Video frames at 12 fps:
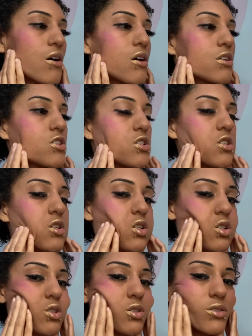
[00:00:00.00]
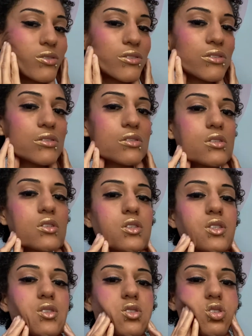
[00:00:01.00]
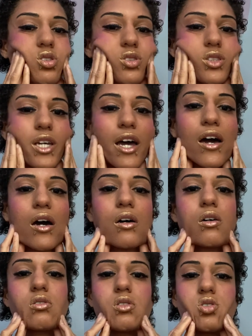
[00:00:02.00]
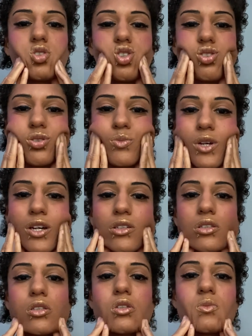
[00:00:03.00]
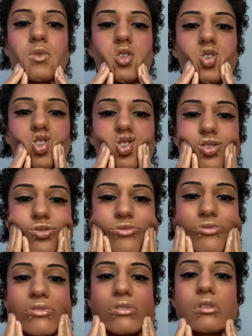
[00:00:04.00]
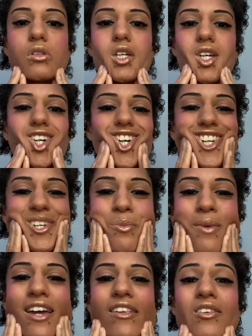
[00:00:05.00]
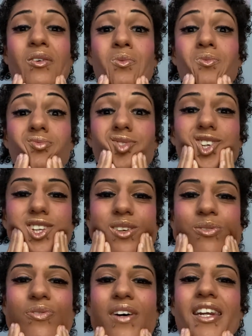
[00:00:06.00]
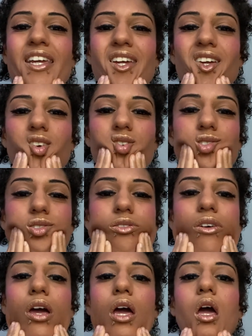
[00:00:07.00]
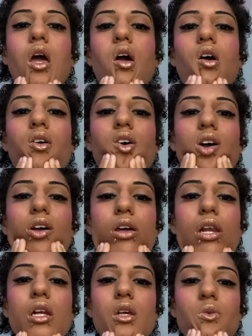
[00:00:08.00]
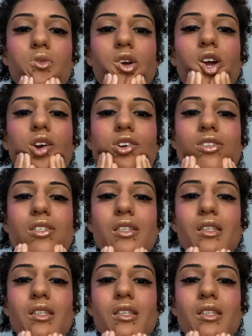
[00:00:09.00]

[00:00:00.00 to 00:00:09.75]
circles down into the masseter muscle. And you might look really funny, and who cares?